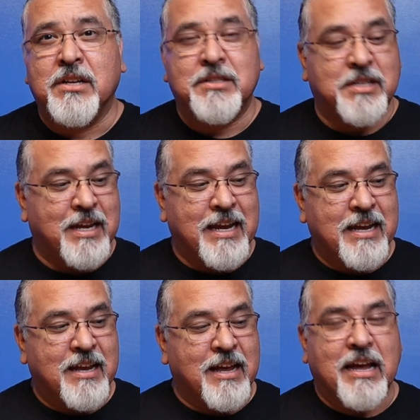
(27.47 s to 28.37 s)

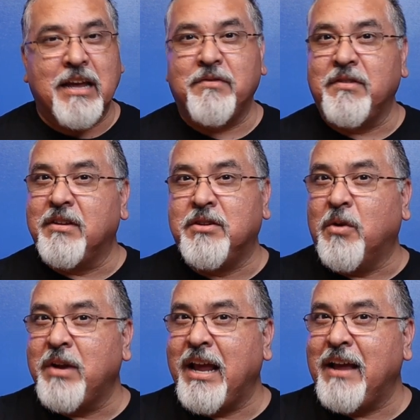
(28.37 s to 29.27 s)
Today I
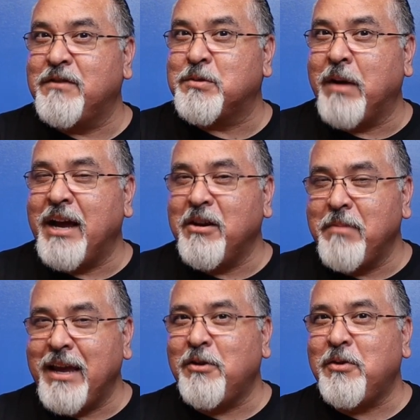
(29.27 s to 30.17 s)
don't have spider
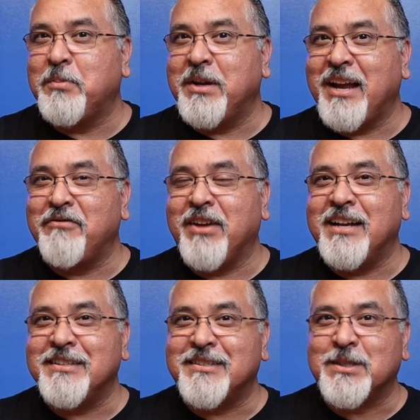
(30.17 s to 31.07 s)
mail, but I've
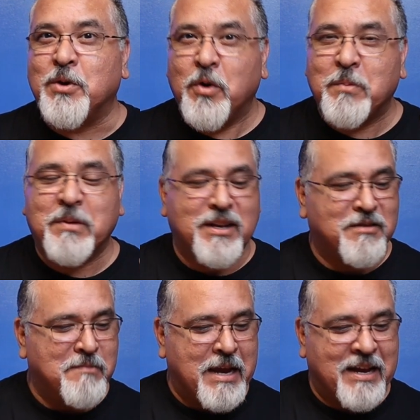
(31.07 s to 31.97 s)
got
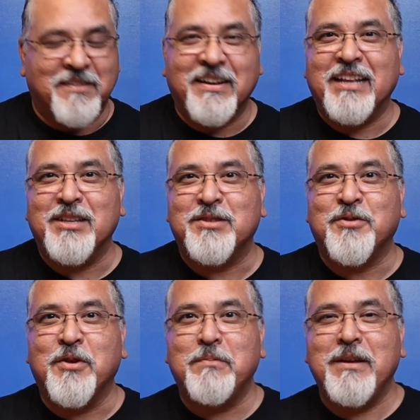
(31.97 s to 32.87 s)
scorpion mail. And the
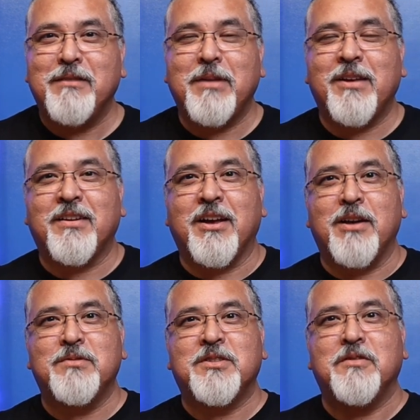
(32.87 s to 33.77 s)
scorpion mail
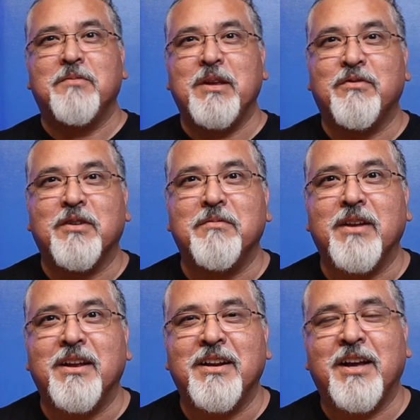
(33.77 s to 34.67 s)
comes to me from
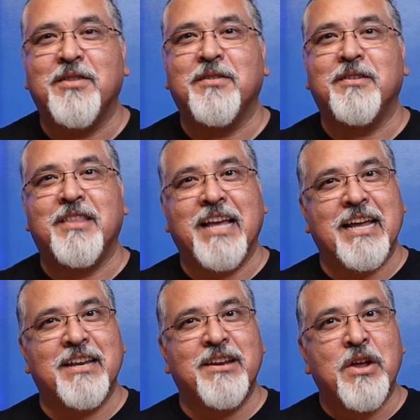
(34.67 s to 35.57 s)
none other
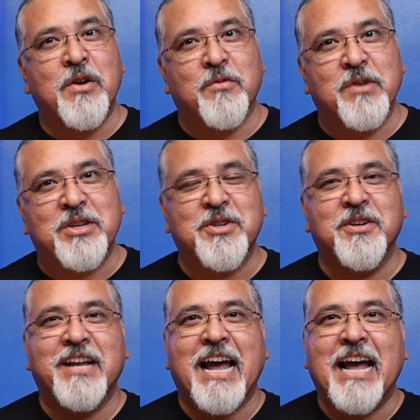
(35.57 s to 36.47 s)
than
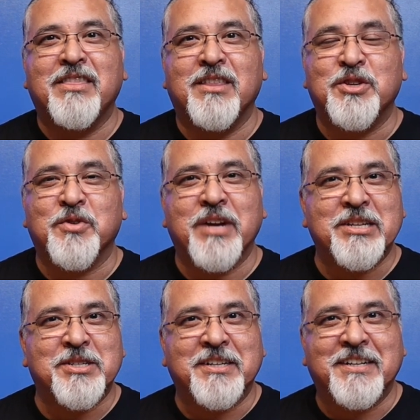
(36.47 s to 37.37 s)
Richard at the
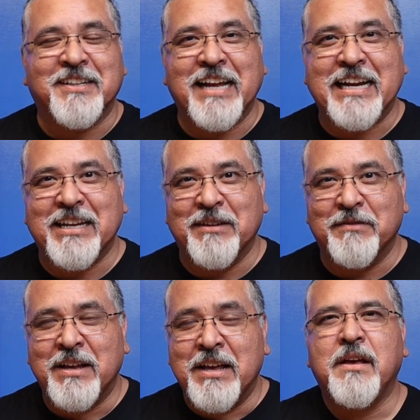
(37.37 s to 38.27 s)
Tarantula Collective.
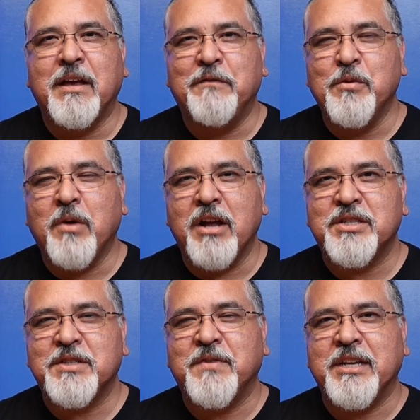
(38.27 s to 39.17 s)
If you watch
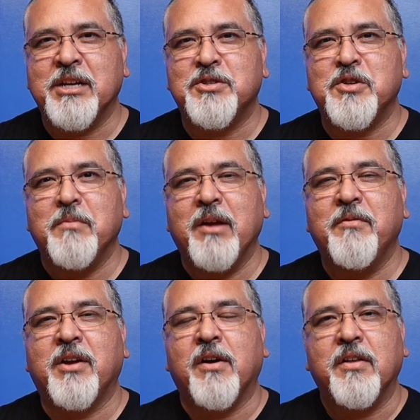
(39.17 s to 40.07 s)
his videos, you may
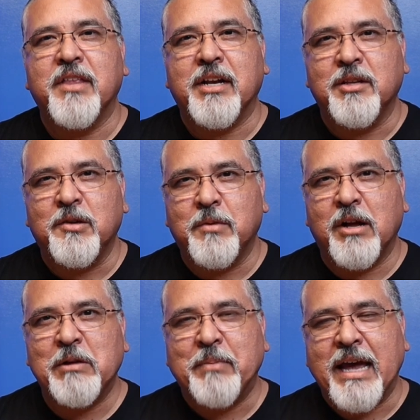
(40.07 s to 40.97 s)
recall that a little
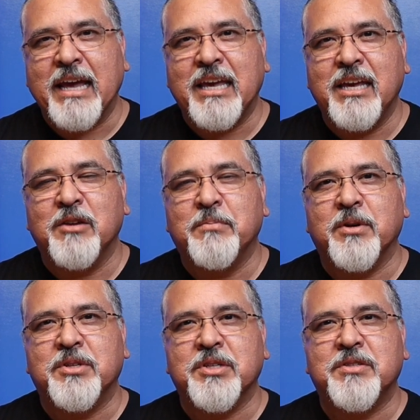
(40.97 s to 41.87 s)
while back he had
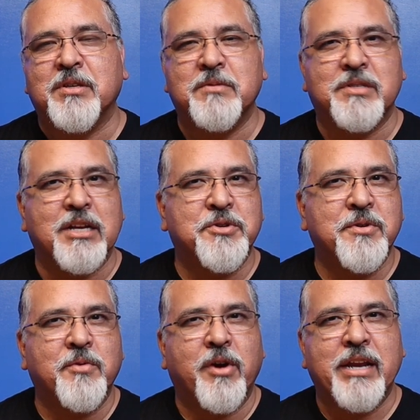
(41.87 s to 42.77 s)
purchased some
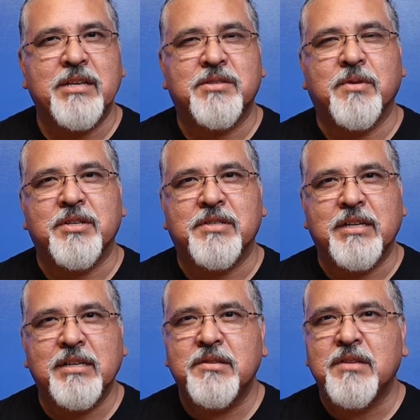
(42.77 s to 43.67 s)
Centruroides
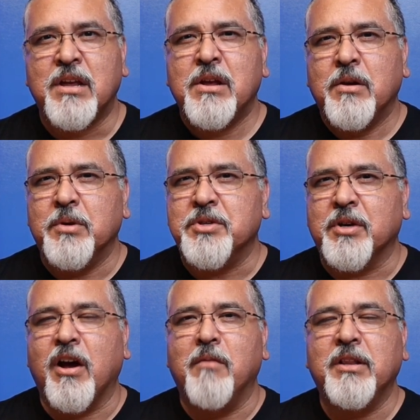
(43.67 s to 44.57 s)
gracilis, which are
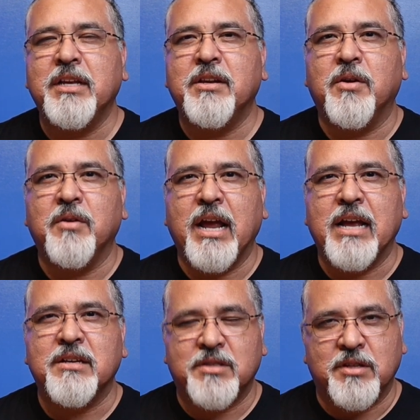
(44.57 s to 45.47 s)
commonly known
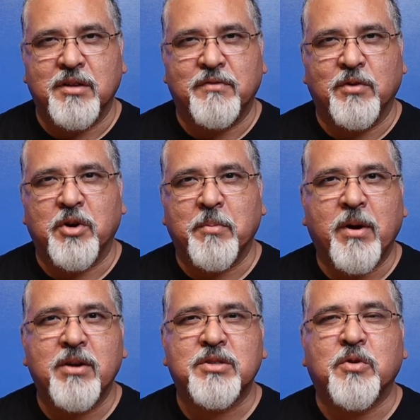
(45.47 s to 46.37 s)
as the Florida
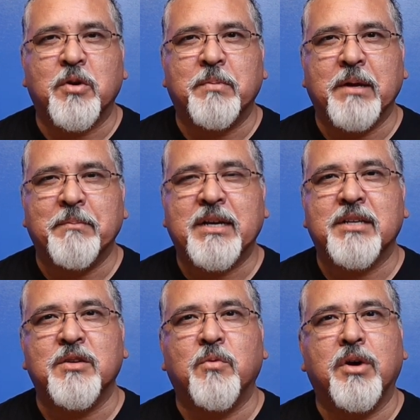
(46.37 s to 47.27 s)
bark scorpion,
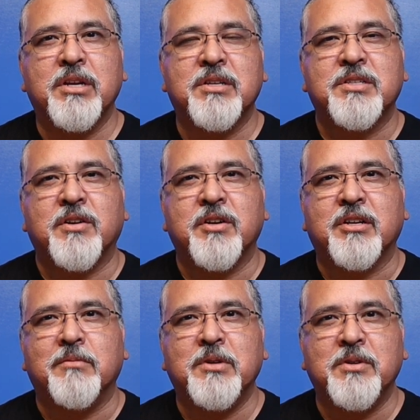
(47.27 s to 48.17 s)
because he wanted to start a
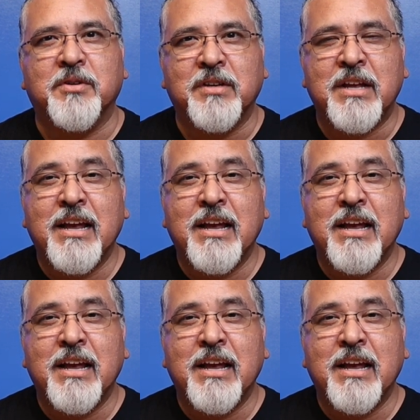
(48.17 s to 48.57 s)
communal.